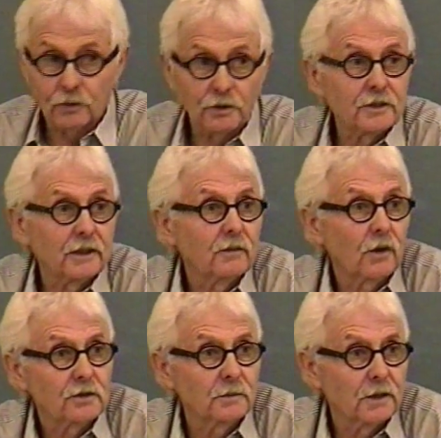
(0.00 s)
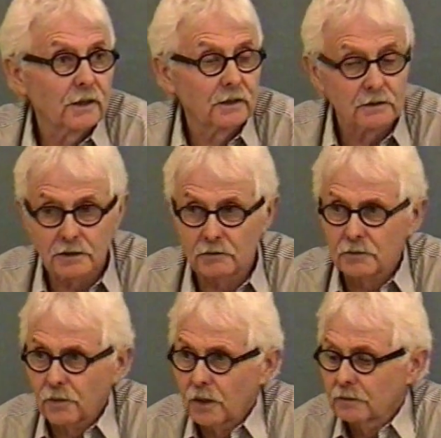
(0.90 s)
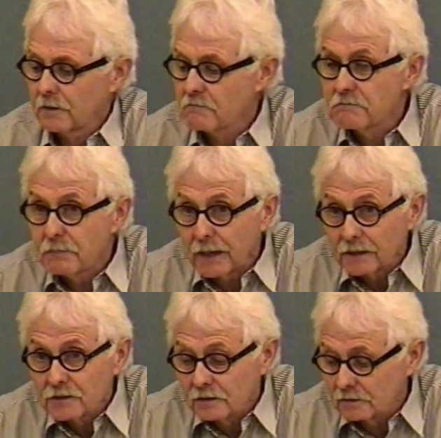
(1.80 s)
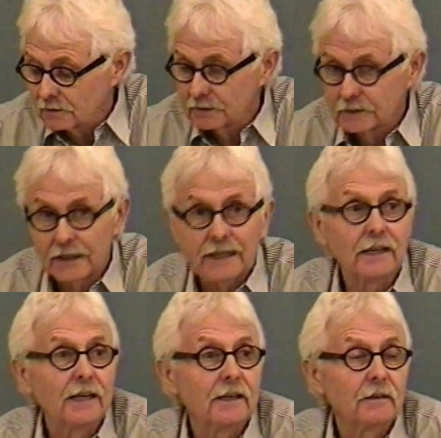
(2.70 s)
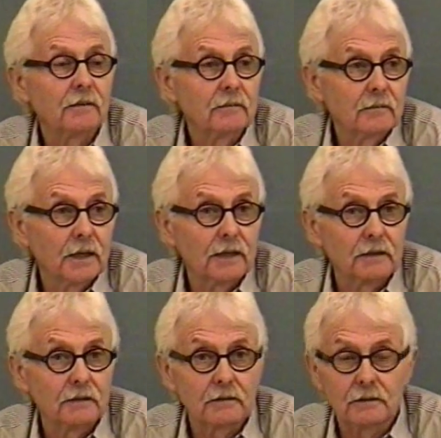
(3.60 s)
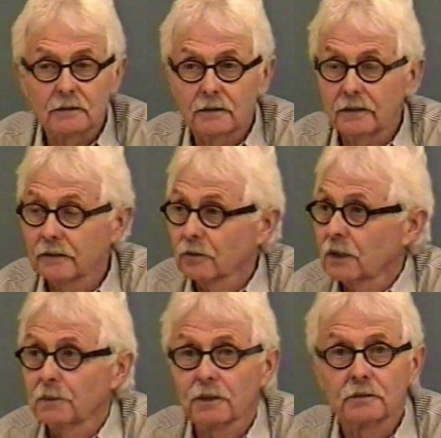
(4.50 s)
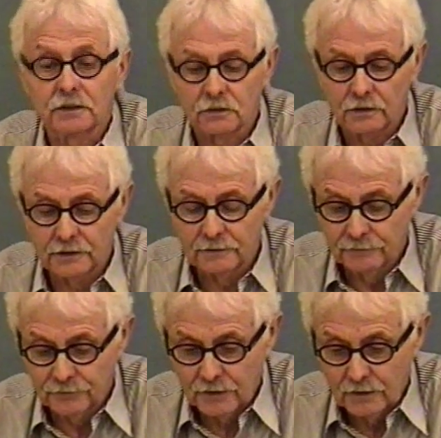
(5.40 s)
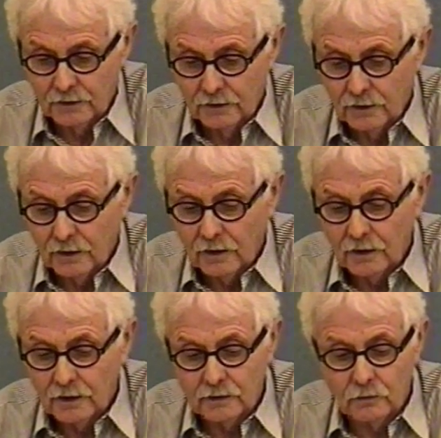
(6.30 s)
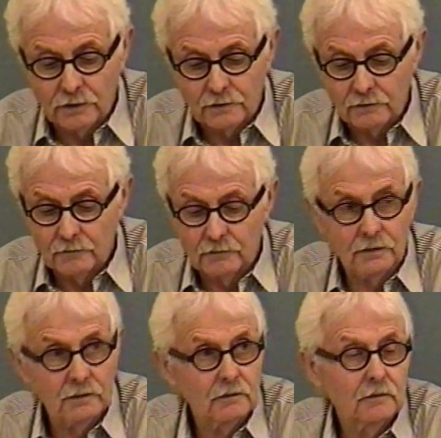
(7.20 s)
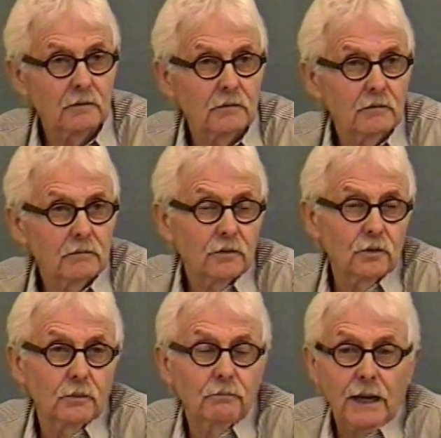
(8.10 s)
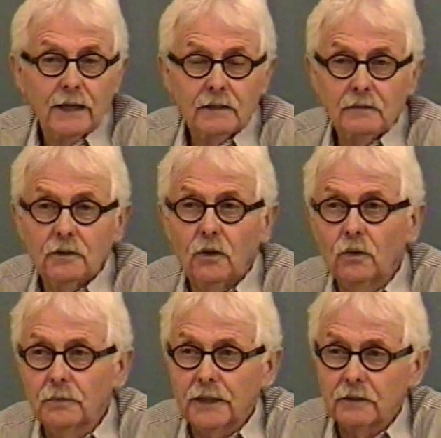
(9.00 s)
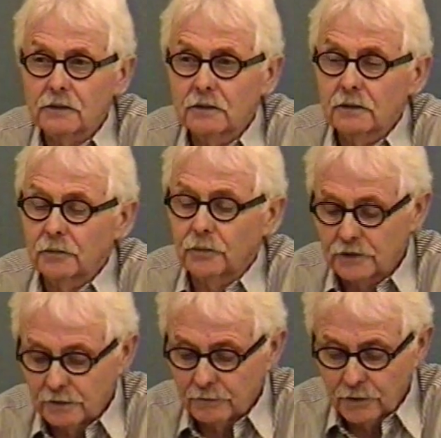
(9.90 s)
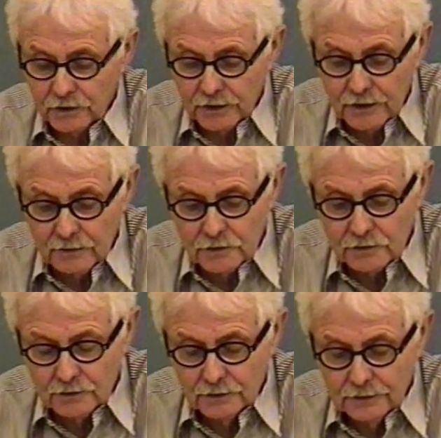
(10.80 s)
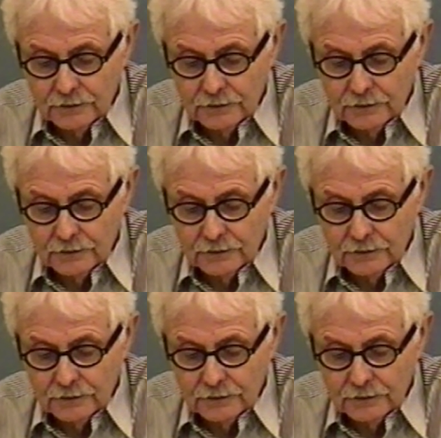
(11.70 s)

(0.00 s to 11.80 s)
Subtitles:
protege of Archie McKinnon's. He was probably the best 880 man that had ever come out of Victoria. He won 2 back gold medals in the British Empire Games,